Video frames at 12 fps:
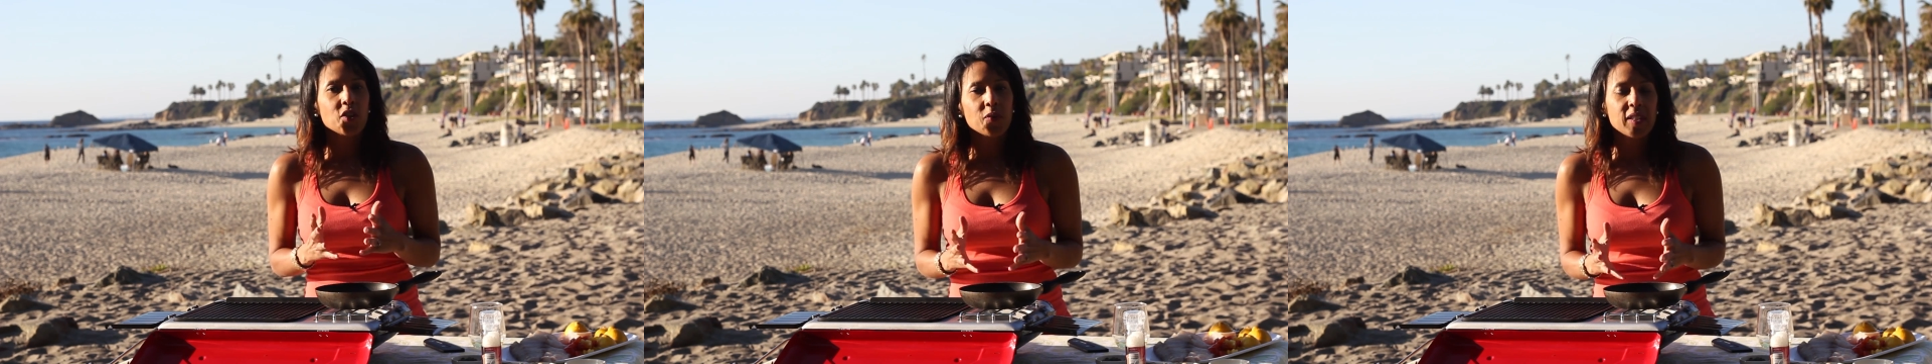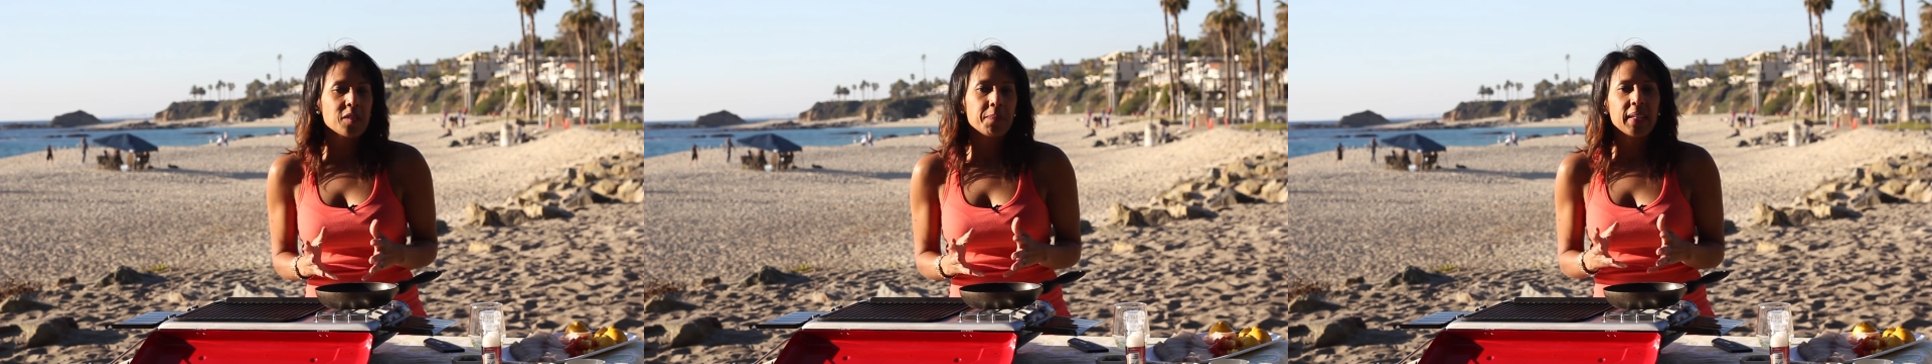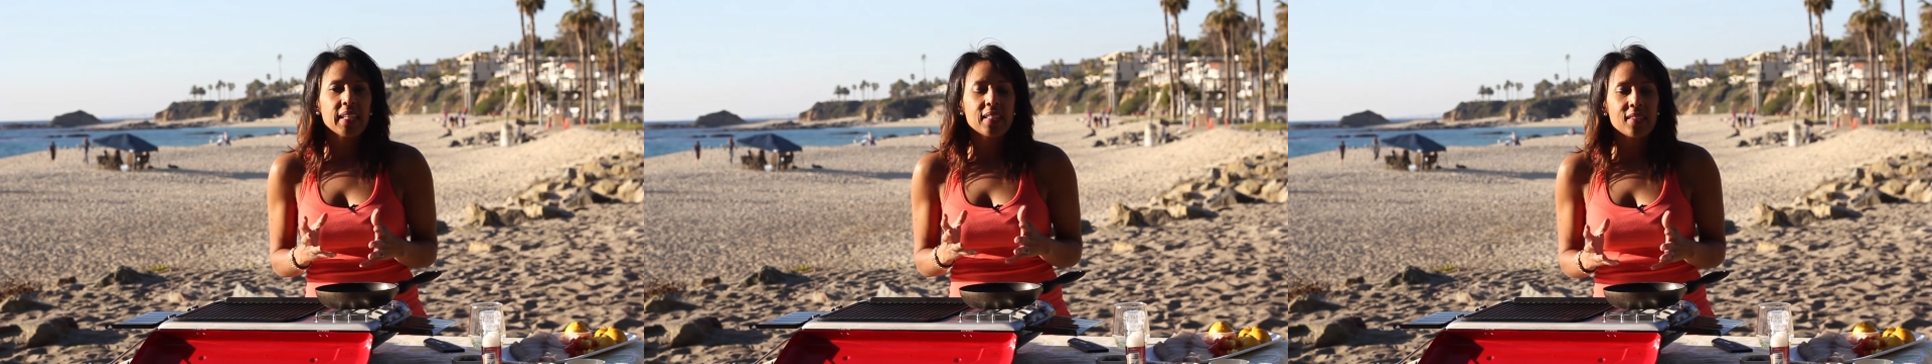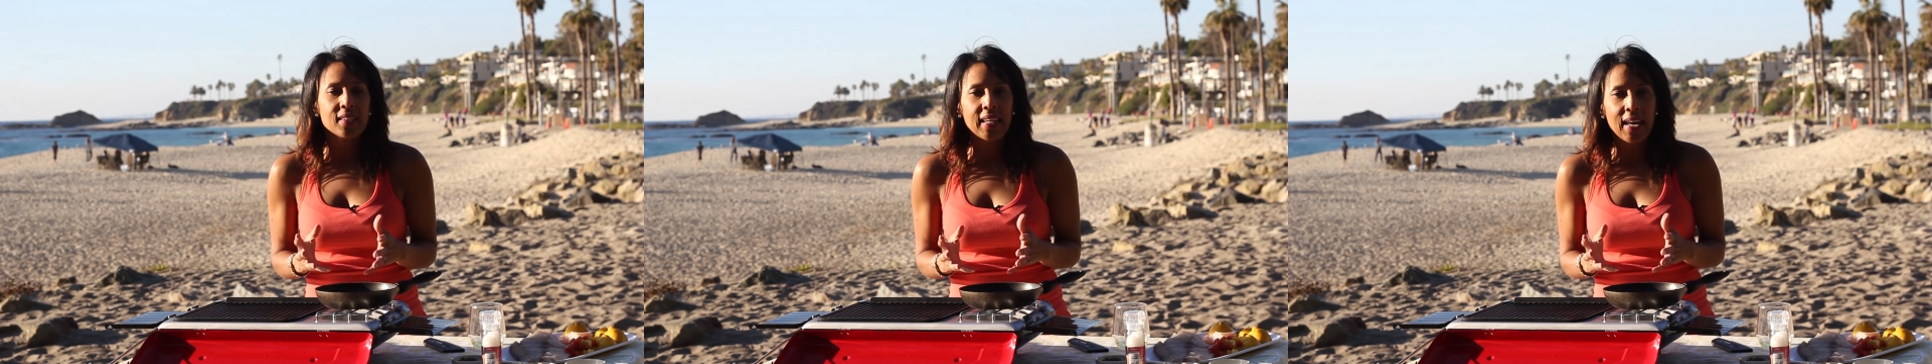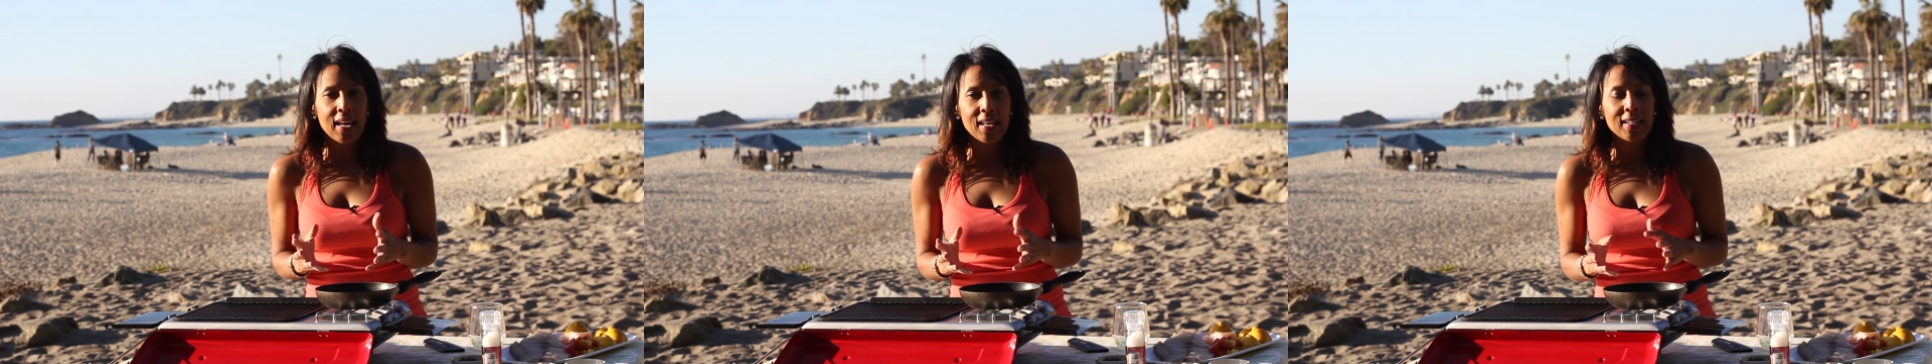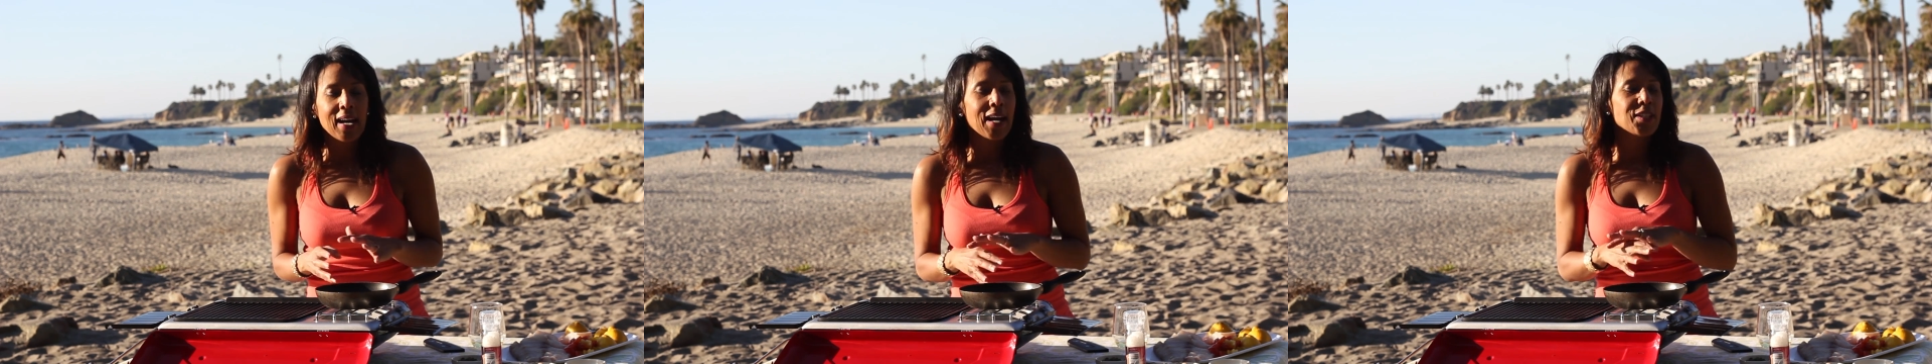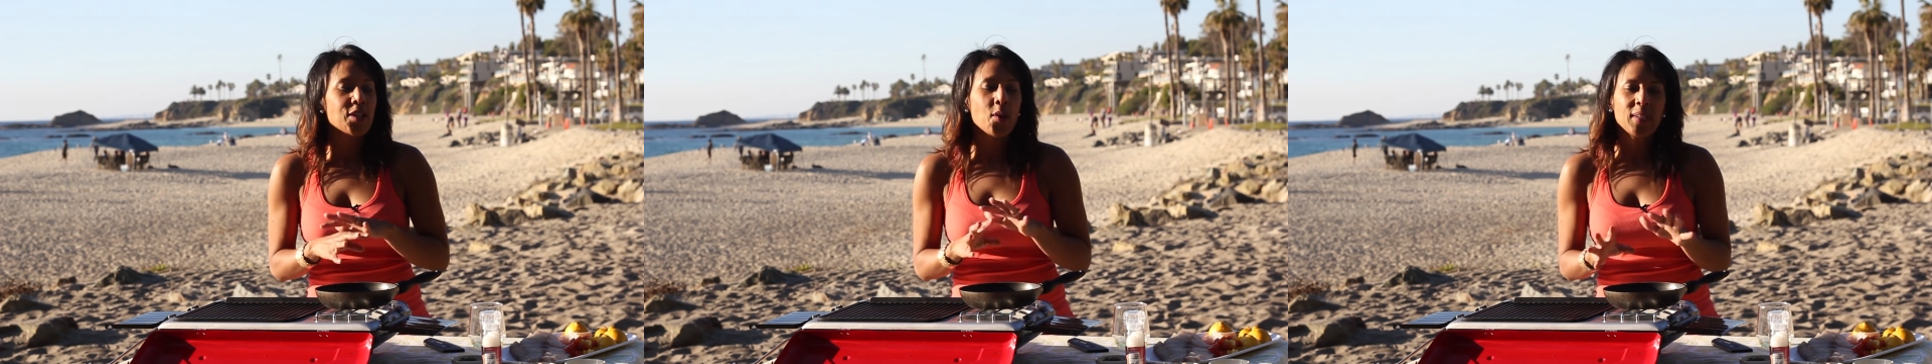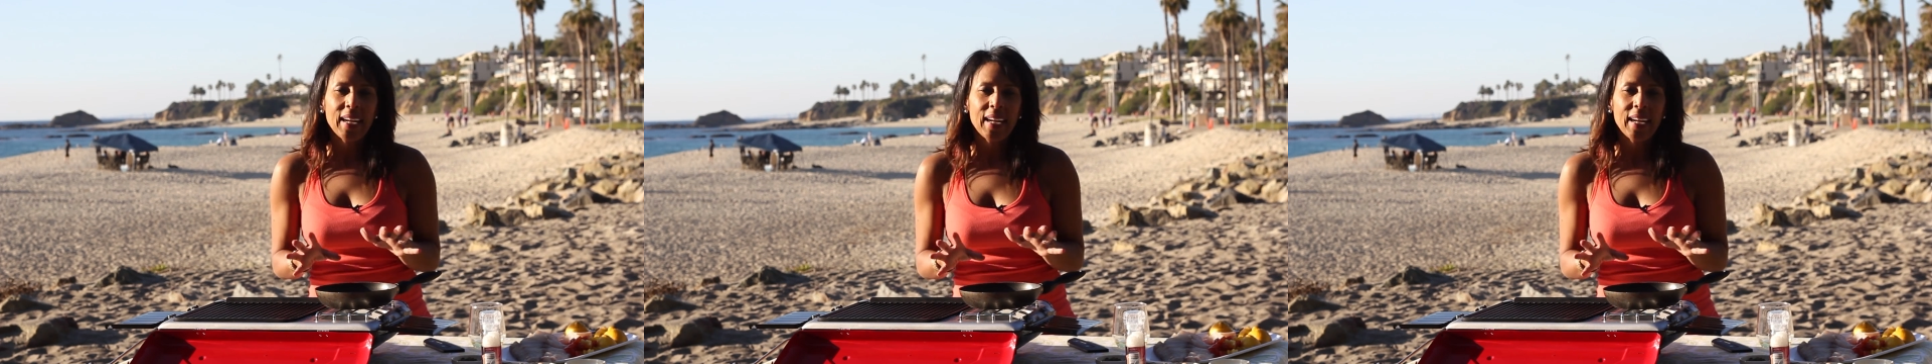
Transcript: crispy skin. I don't